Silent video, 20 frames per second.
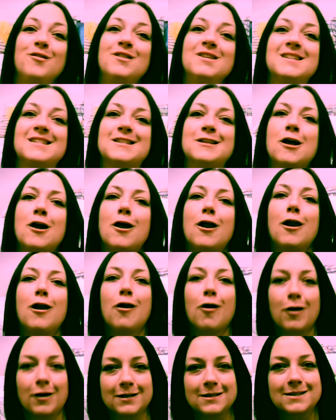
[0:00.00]
this
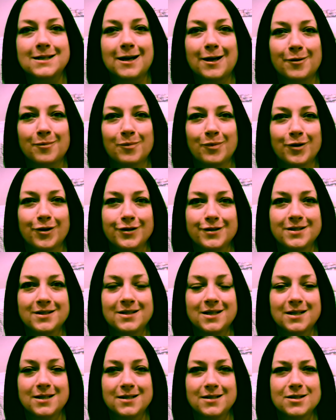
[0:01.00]
lockdown process,